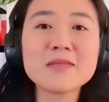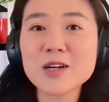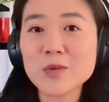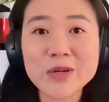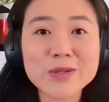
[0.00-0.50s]

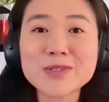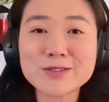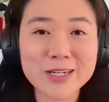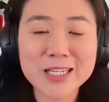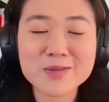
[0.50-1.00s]
we would
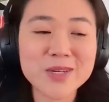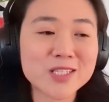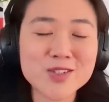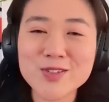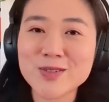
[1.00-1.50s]
recommend
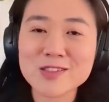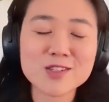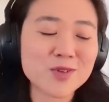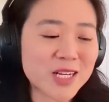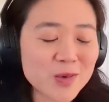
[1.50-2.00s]
students
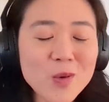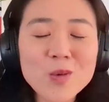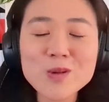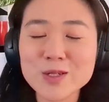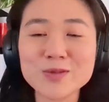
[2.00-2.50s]
write
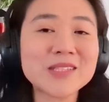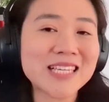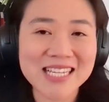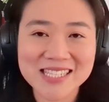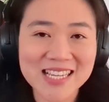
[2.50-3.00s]
all of the
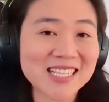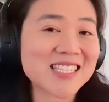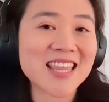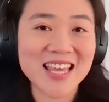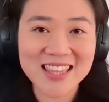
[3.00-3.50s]
essays
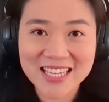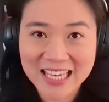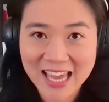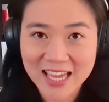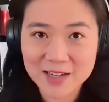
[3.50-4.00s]
that they
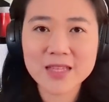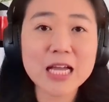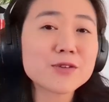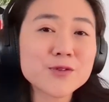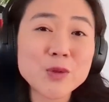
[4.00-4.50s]
can.
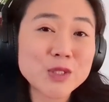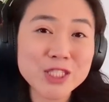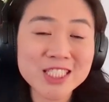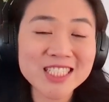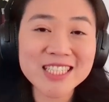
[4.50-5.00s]

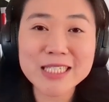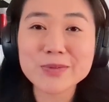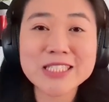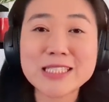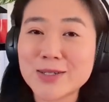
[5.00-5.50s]
Unfortunately,
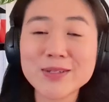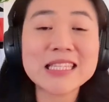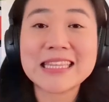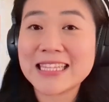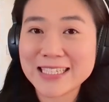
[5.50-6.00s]
we don't
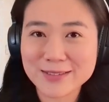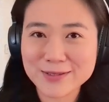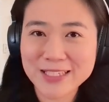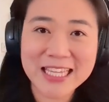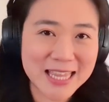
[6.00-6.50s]

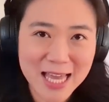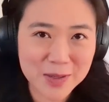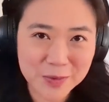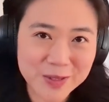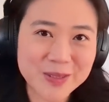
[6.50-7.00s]
live in
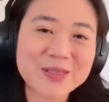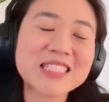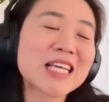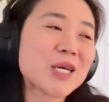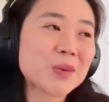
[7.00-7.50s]
that world.
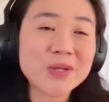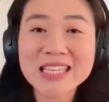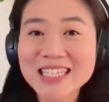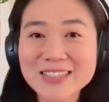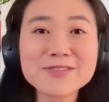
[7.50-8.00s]
We
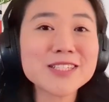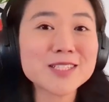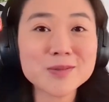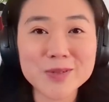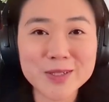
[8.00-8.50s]
live in
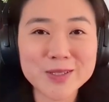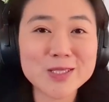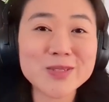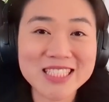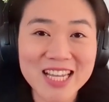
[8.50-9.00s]
a world
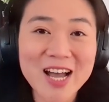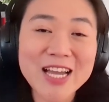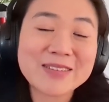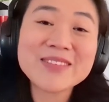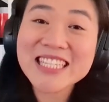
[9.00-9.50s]
where
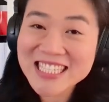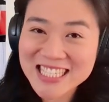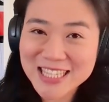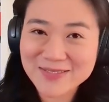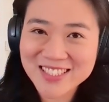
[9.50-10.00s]
time is
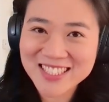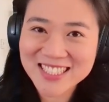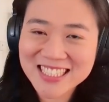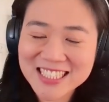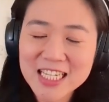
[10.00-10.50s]

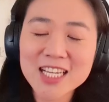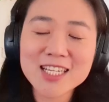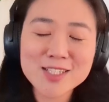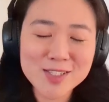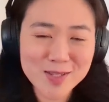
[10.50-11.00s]
limited.
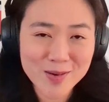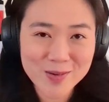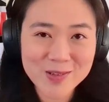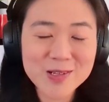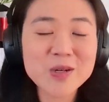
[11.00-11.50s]

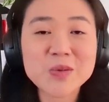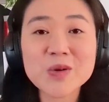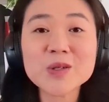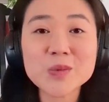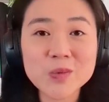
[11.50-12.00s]
So
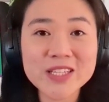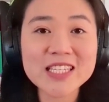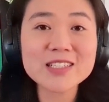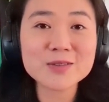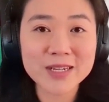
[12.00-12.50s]
what
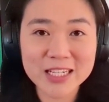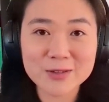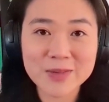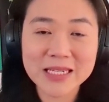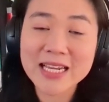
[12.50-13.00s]
we
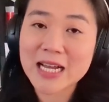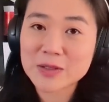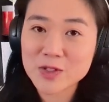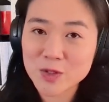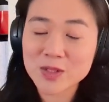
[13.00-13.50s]
recommend our
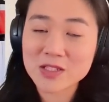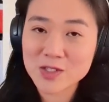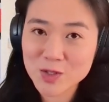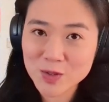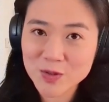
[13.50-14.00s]
students
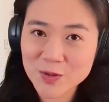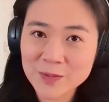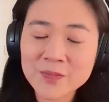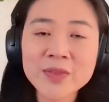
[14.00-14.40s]
do